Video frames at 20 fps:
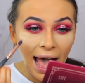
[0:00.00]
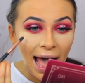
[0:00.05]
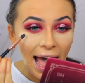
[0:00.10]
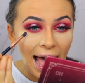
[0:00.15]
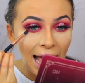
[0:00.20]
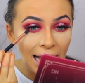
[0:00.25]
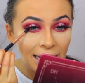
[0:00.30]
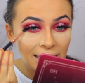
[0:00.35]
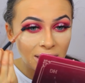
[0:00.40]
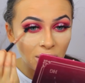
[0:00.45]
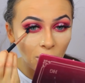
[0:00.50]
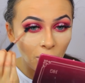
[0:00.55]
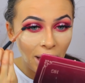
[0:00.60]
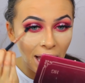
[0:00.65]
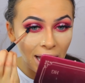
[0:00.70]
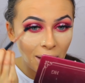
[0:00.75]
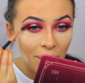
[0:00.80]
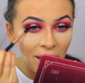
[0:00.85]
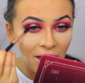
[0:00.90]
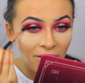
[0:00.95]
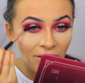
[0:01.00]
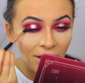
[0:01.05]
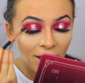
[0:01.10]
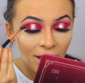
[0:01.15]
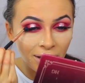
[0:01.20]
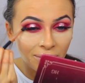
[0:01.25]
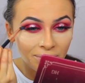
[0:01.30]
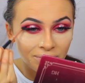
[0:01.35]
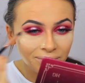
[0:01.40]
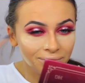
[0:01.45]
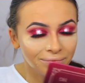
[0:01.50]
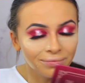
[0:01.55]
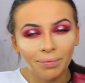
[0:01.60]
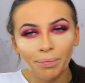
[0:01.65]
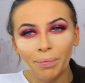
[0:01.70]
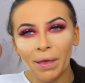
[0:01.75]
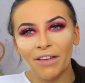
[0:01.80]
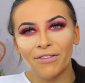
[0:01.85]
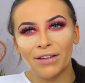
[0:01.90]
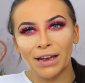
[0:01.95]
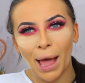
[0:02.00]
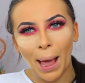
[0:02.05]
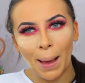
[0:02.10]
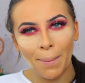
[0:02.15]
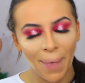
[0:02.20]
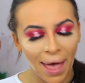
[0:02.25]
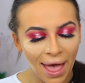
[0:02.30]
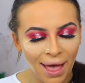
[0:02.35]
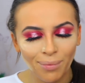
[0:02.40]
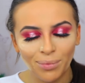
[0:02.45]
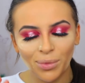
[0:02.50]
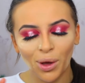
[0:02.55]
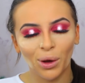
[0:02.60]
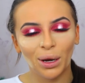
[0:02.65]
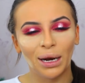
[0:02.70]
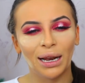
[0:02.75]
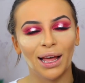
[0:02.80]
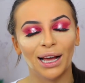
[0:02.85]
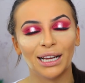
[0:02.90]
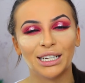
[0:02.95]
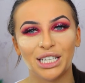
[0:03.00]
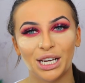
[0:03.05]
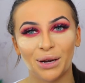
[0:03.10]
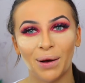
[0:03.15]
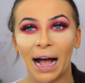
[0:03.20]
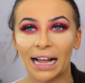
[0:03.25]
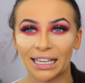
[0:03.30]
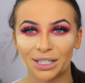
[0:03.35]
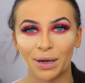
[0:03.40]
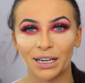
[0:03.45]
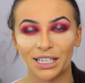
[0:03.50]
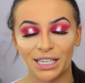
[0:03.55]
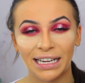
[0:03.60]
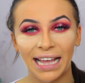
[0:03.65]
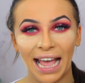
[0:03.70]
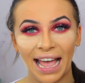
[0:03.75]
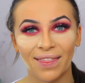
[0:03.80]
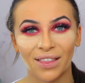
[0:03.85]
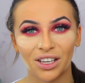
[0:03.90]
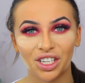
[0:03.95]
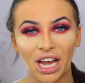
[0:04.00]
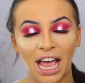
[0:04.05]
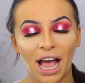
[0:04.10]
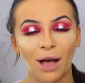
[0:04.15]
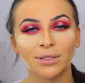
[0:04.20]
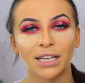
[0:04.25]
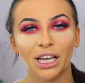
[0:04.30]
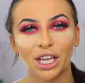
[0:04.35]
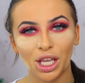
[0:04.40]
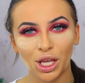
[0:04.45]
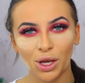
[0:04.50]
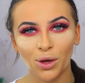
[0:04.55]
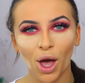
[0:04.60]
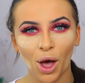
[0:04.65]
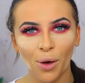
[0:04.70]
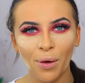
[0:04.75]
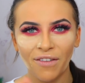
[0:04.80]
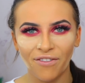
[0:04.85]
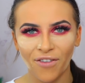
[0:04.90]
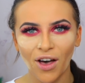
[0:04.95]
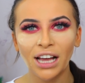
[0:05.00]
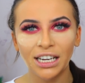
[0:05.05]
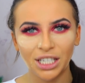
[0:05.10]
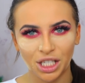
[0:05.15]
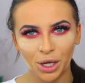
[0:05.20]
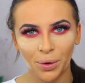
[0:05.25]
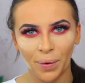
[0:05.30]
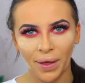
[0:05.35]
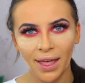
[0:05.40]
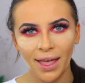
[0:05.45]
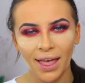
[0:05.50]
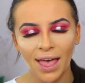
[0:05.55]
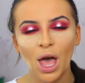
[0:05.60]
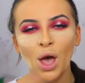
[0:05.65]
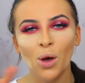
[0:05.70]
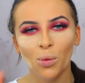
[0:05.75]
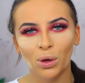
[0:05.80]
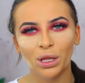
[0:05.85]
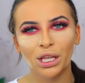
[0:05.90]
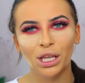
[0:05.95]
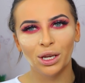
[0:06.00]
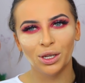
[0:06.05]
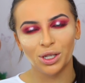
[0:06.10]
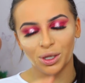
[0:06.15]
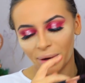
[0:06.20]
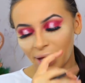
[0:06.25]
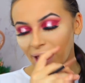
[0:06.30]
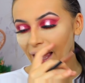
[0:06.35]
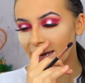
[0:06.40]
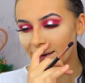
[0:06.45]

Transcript: And we had a bit of a bit of a nightmare, not gonna lie to you. I had to actually get in the chair. I was like, Hugo, if I do it, will you do it?